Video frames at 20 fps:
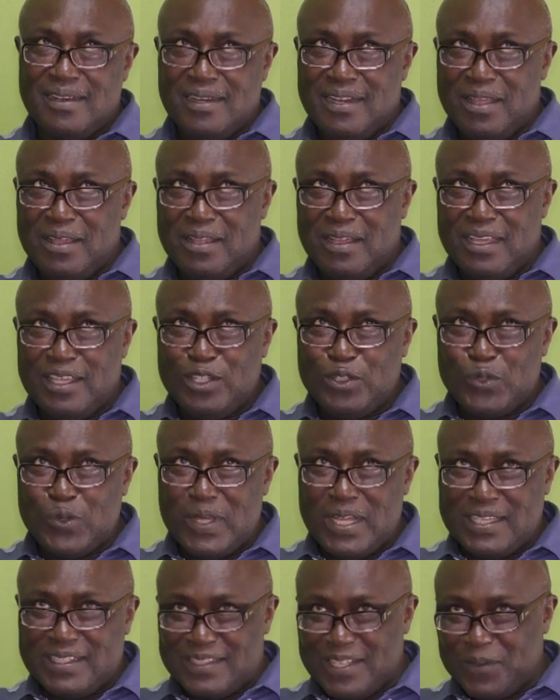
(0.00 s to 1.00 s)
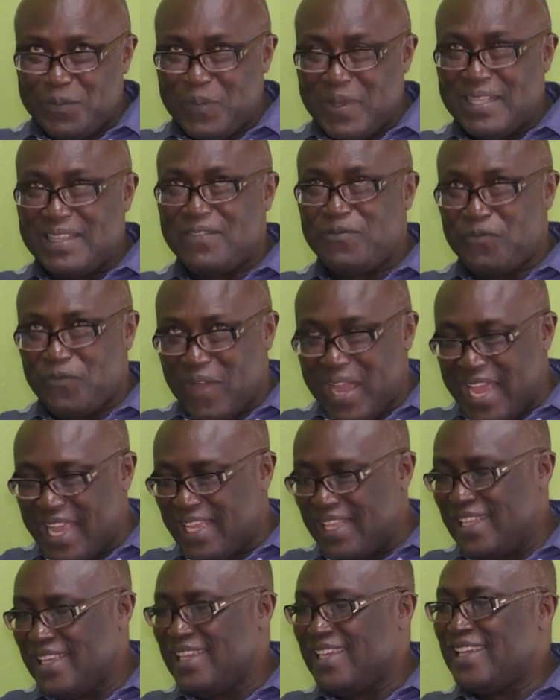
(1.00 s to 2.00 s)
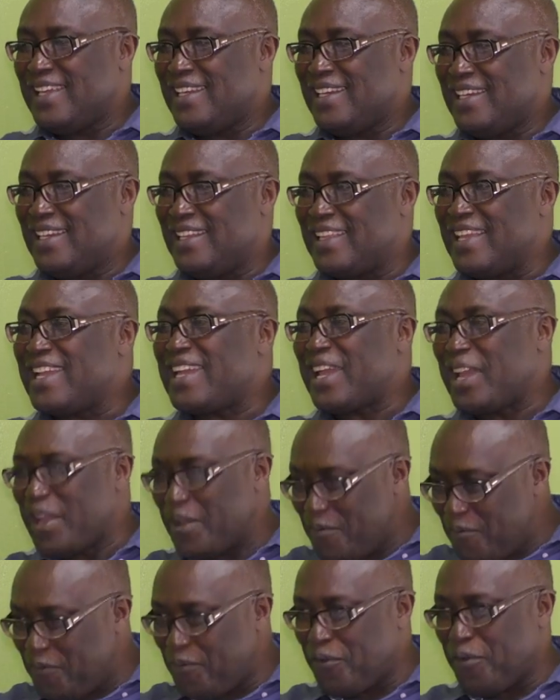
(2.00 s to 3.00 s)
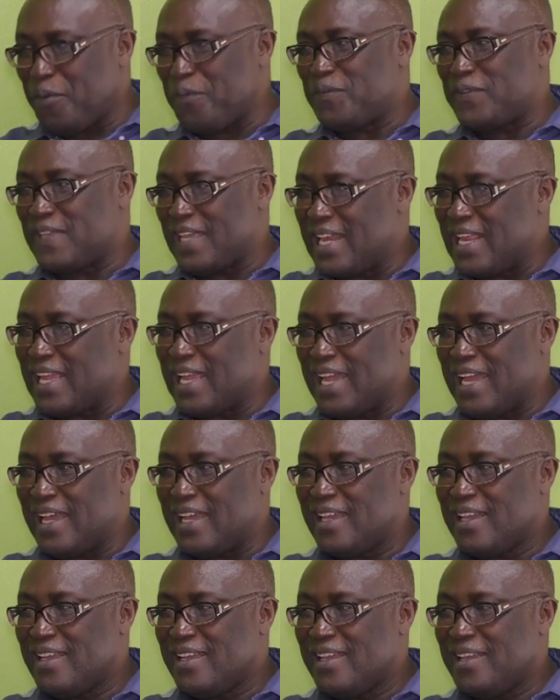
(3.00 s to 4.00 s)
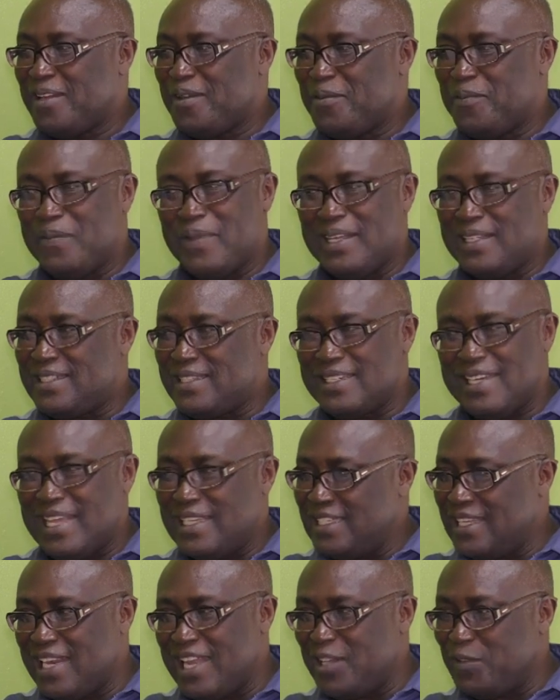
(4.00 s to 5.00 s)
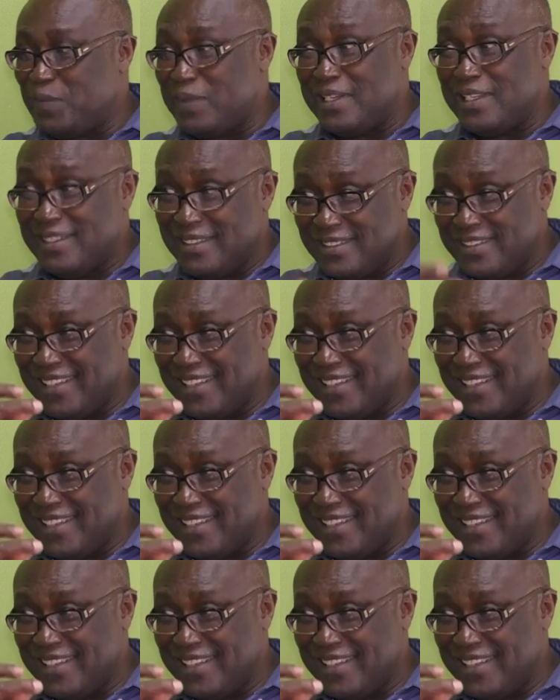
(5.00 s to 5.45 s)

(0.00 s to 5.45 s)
they issued a statement, fine. The bid came from Senegal, but Nigeria has been...